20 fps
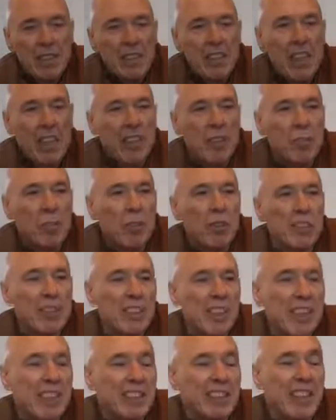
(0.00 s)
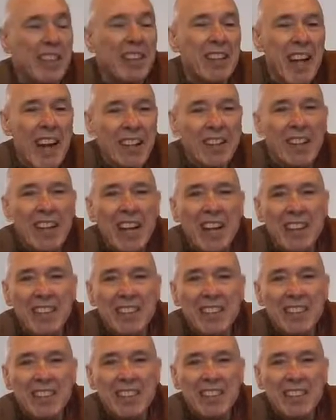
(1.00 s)
Then the Buddha says, in that
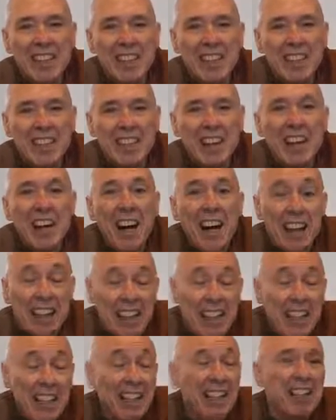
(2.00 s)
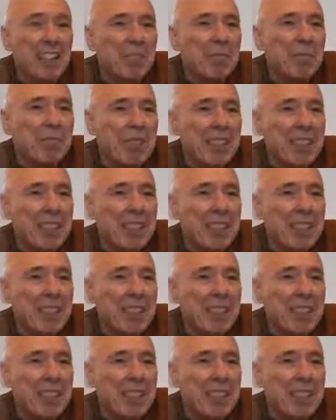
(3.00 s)
case, I kill him.